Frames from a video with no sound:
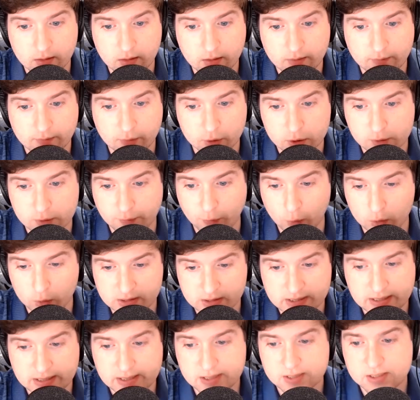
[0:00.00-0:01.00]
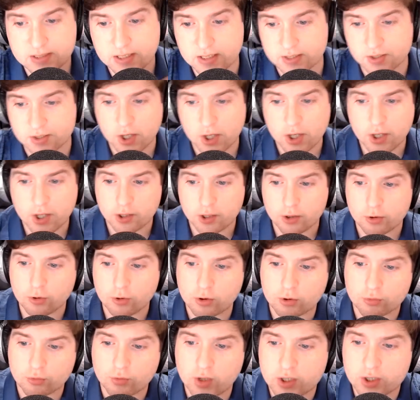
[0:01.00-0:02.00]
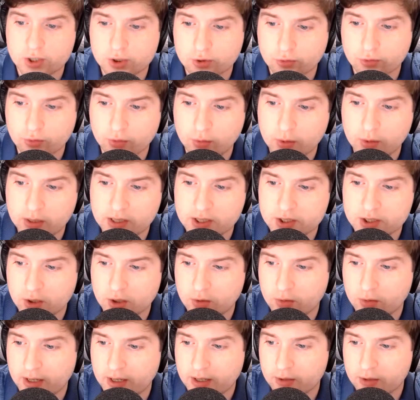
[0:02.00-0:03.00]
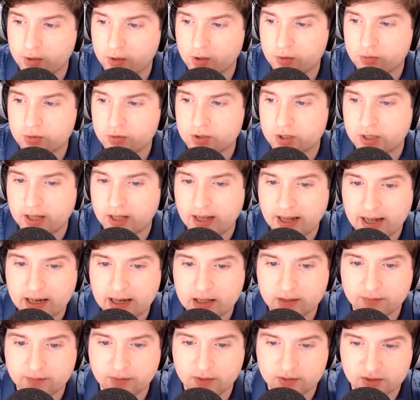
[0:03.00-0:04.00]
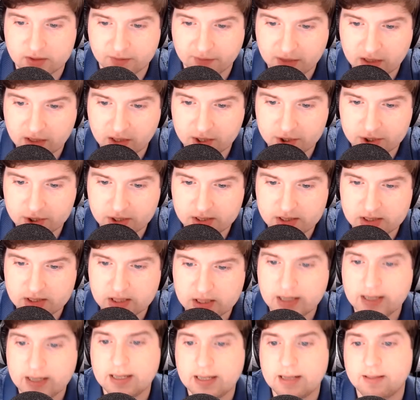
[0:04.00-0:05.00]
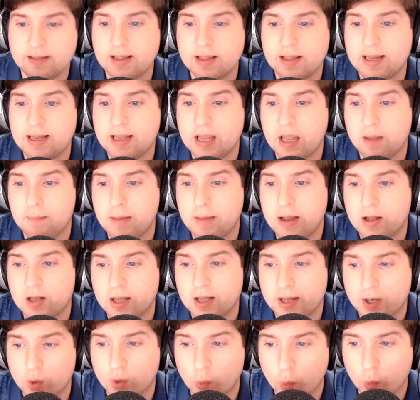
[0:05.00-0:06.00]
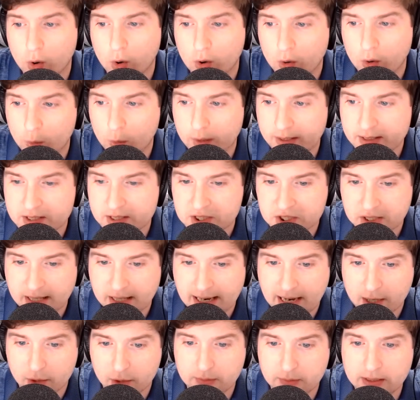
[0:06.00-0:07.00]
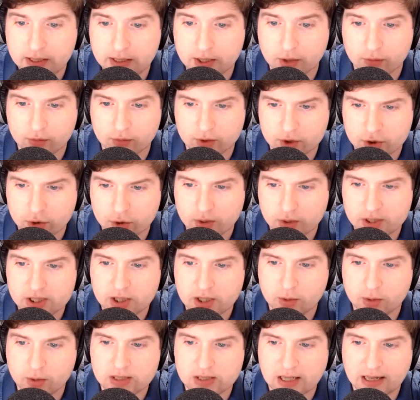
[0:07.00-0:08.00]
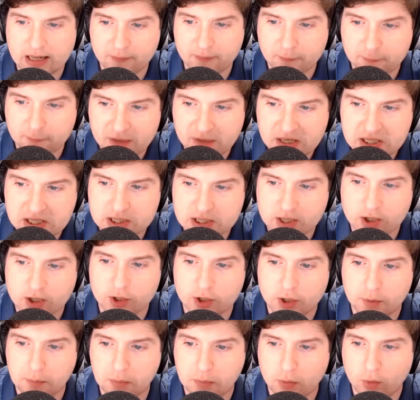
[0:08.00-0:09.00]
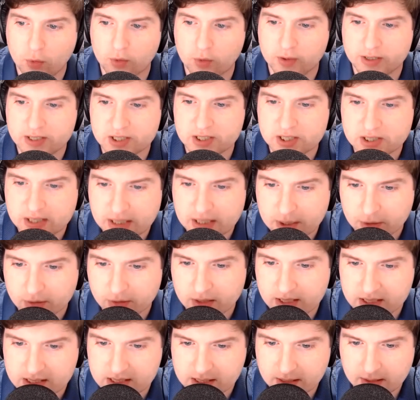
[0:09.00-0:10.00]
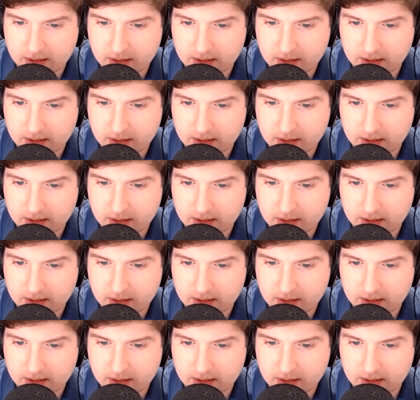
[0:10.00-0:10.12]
Verse 14 says, you thrust through with his own arrows the head of his villages. They came out like a whirlwind to scatter me. Their rejoicing was like feasting on the poor in secret.